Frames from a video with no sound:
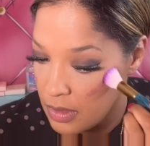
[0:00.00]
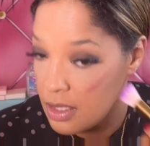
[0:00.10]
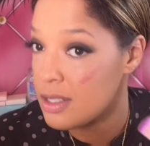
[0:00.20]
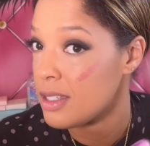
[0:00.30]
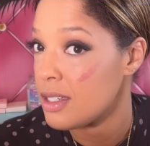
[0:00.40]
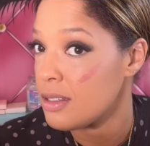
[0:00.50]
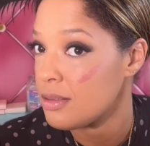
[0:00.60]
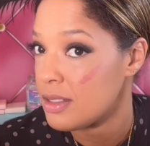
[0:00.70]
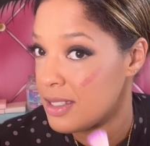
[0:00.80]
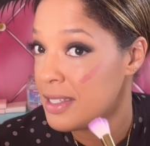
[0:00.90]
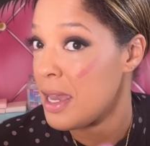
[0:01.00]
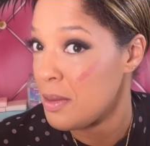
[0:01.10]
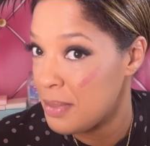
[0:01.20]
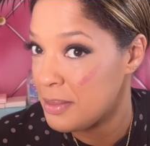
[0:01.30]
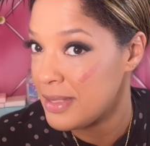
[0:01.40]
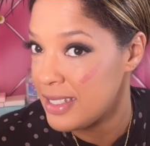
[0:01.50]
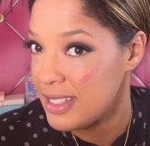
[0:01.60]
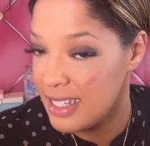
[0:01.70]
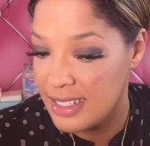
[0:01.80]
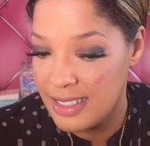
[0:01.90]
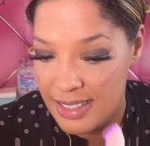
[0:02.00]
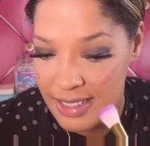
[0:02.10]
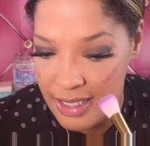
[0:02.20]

You see how pigmented that is?